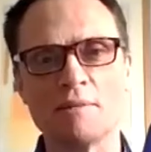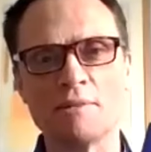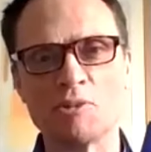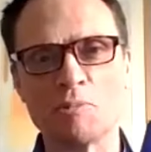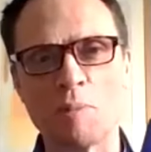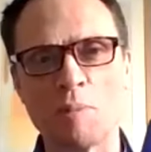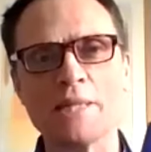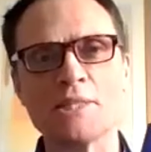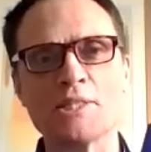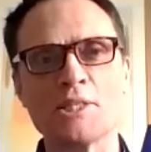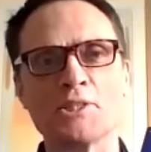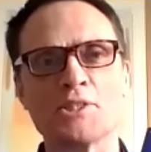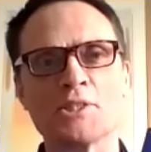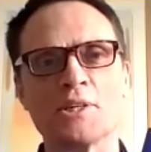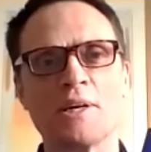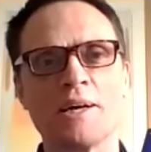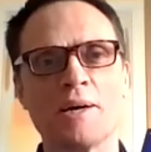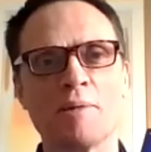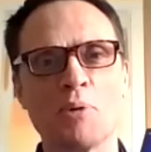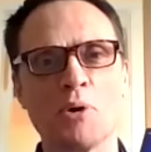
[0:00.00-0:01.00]
splendid
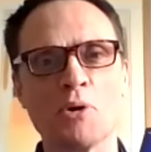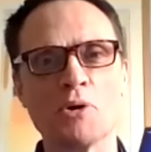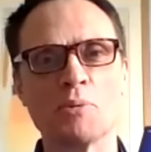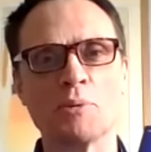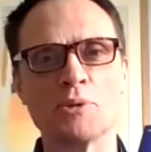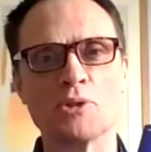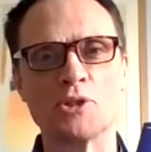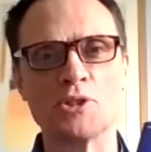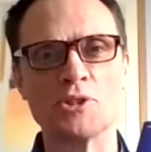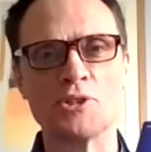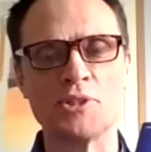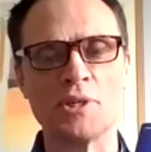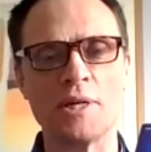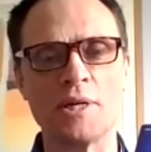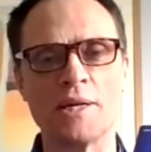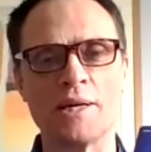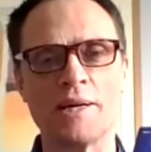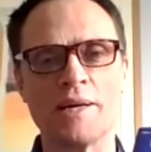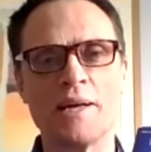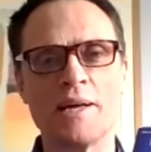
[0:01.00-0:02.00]
uh, book, which is
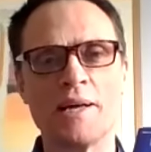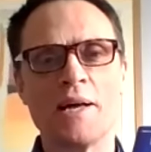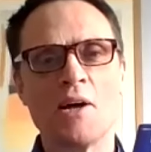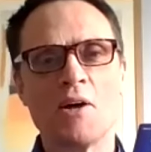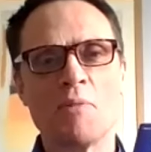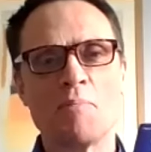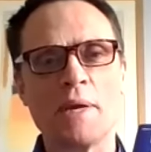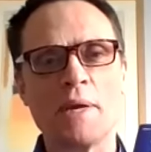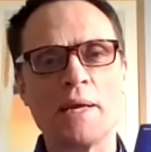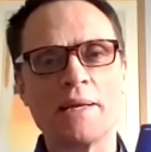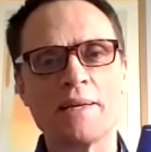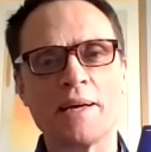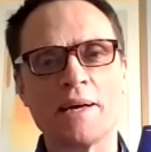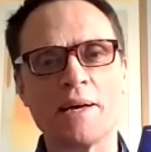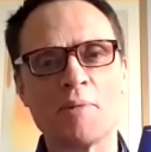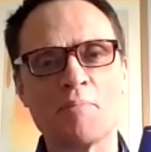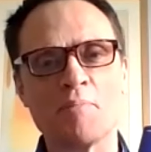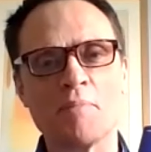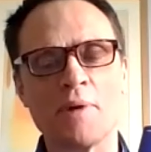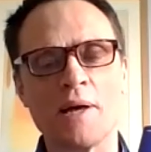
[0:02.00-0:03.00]
uh, been
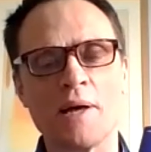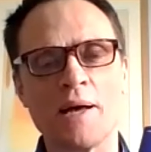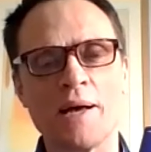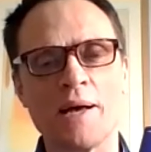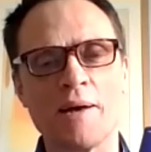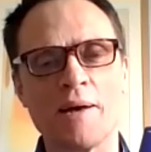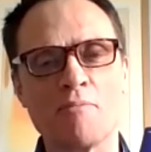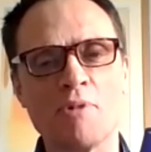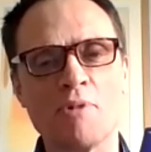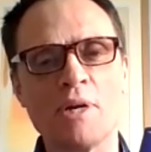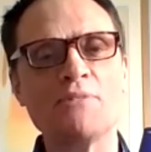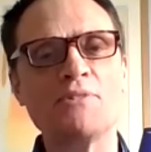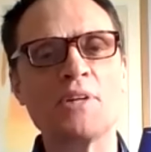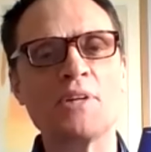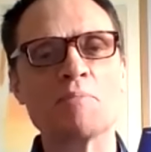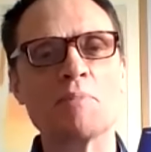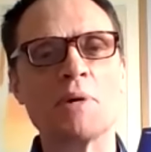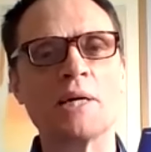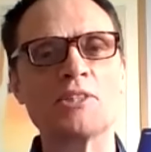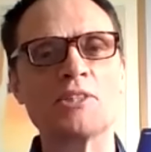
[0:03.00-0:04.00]
um, uh,
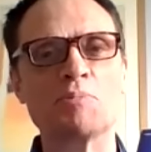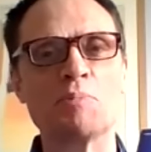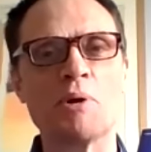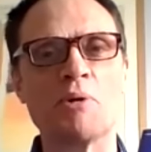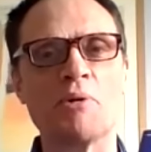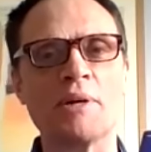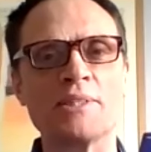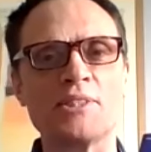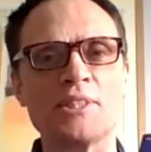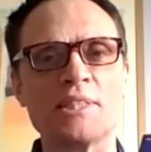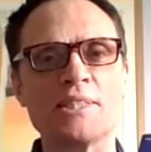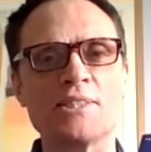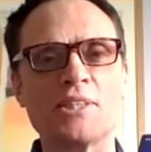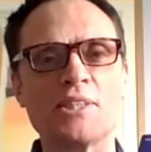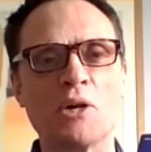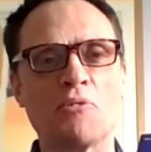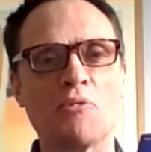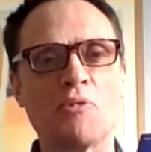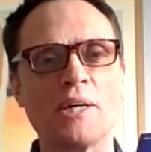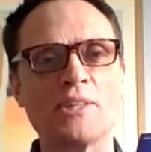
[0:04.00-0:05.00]
lifting my spirits in
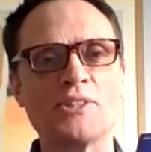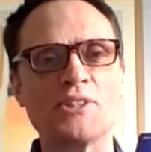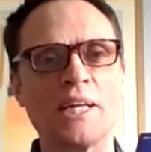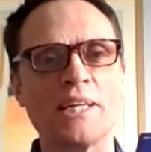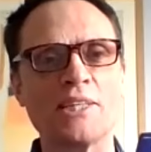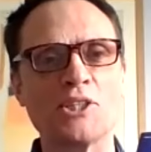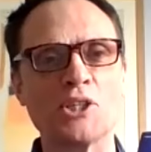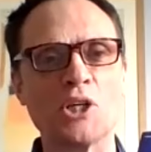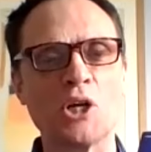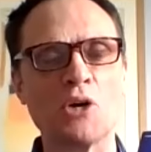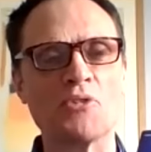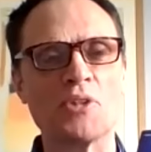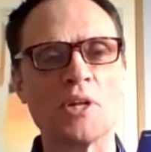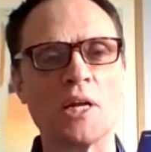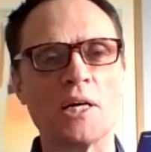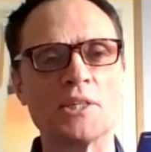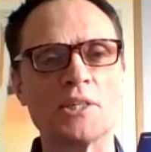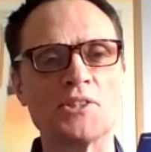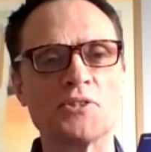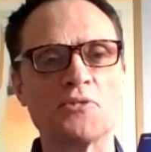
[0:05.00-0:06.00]
self isolation over the
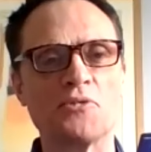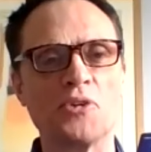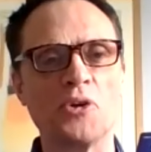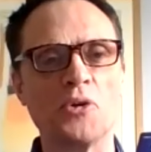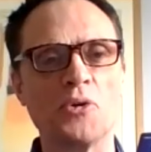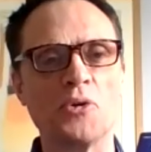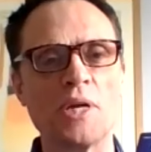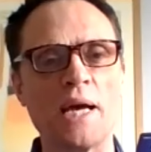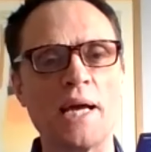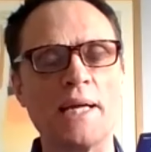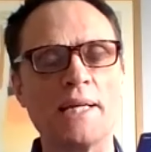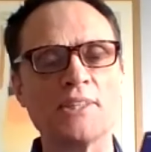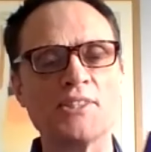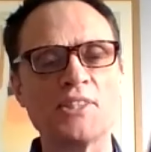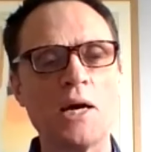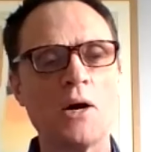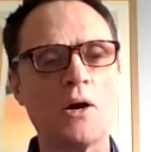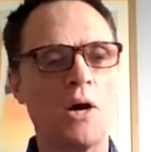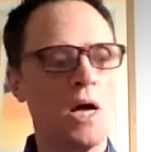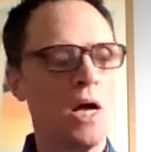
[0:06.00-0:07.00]
last few days.
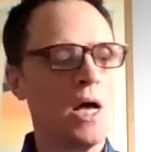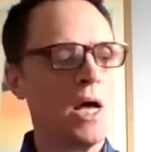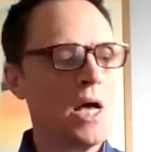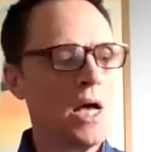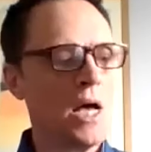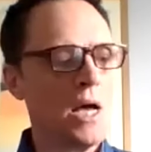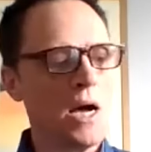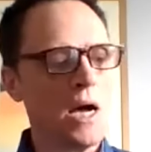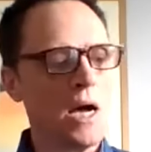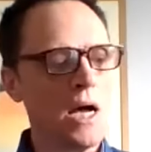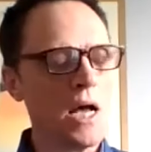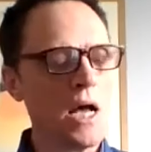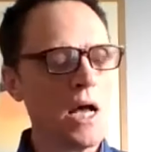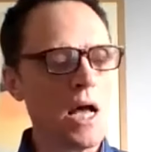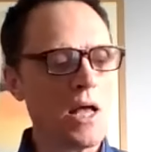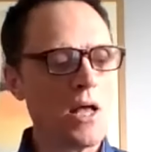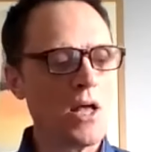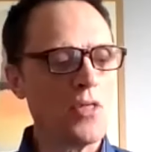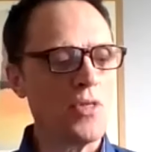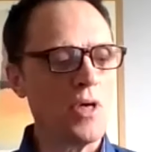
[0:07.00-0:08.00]
Now, uh,
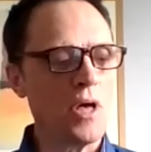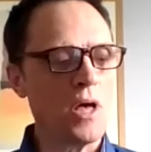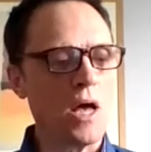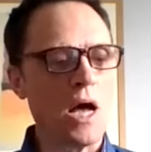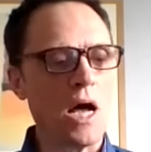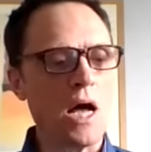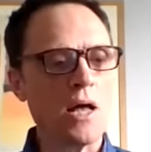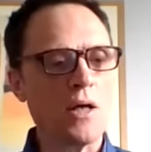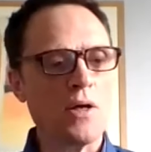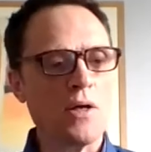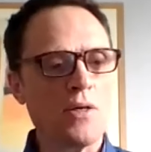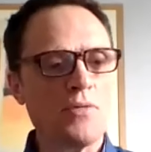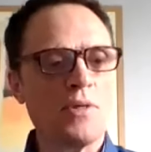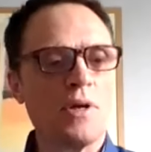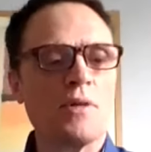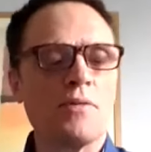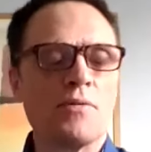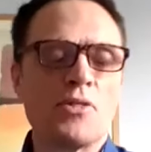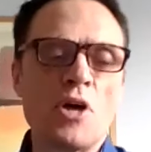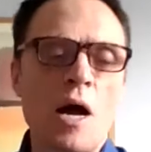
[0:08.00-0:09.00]
I,
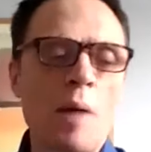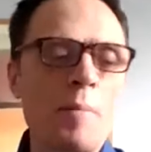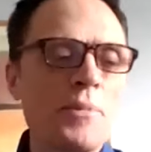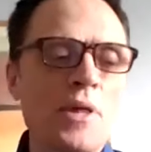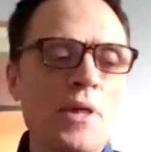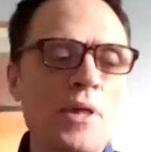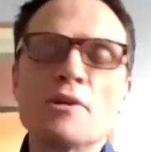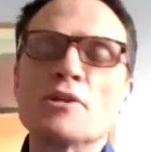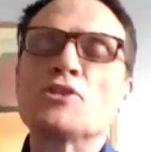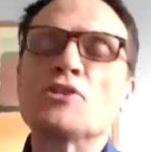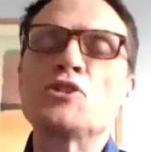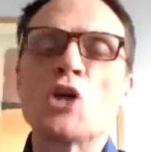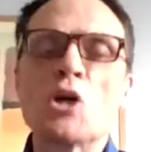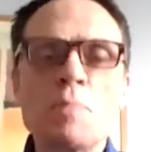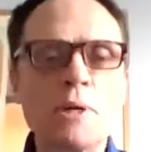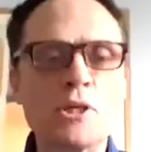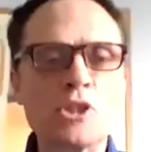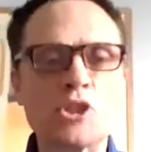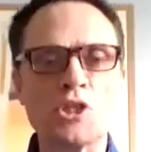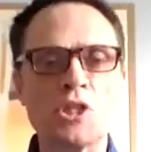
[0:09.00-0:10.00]
I, mean, there's so
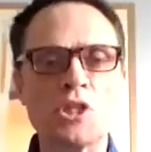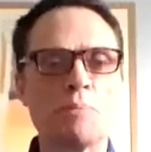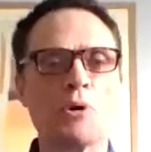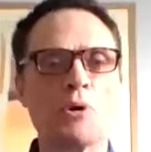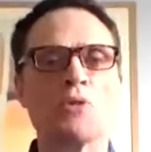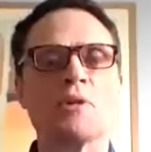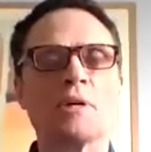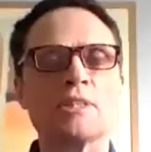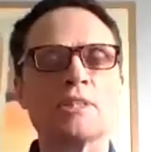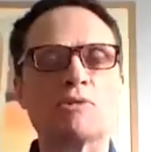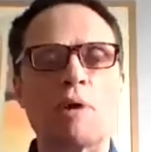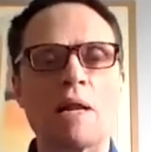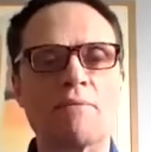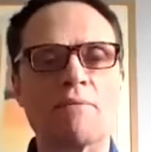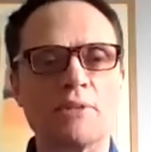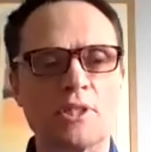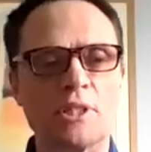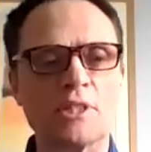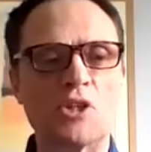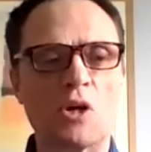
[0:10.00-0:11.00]
much in the book that is
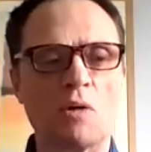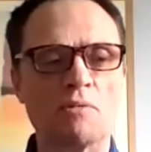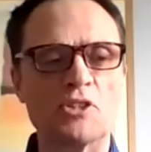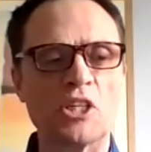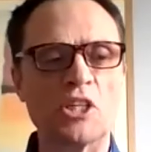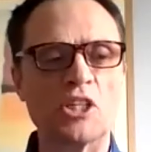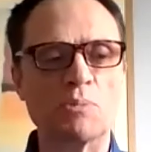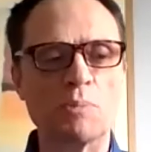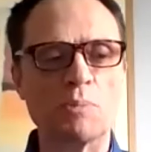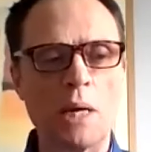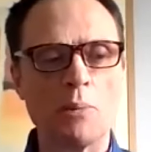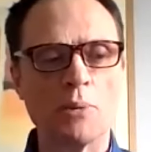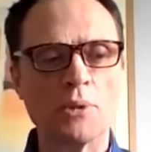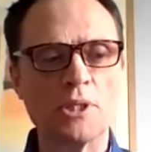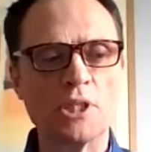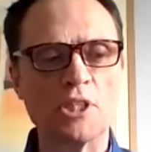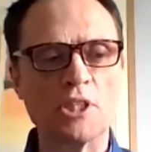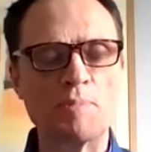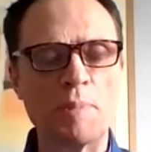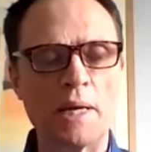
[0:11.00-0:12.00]
relevant to this conversation, but I want to
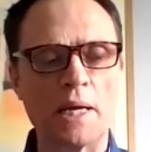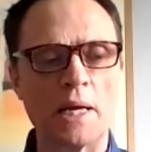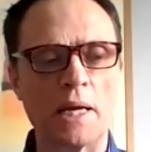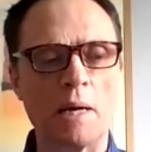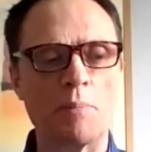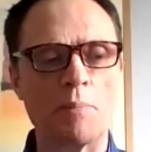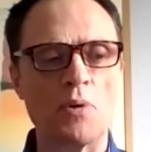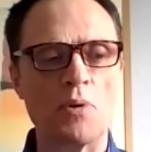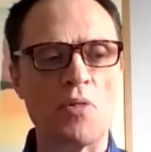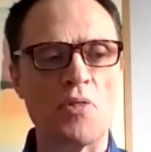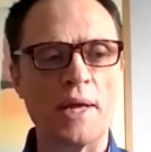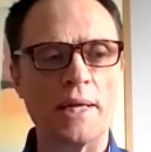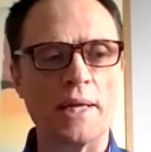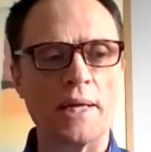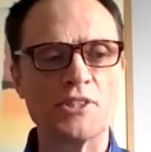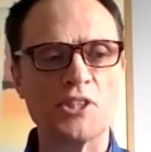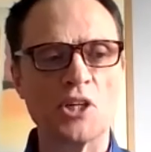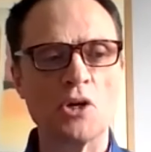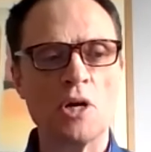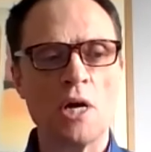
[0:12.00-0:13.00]
just pick a couple of things.
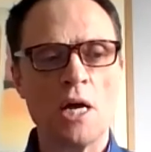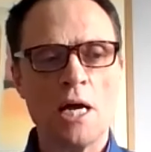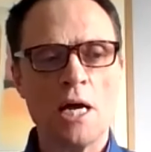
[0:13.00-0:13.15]
So,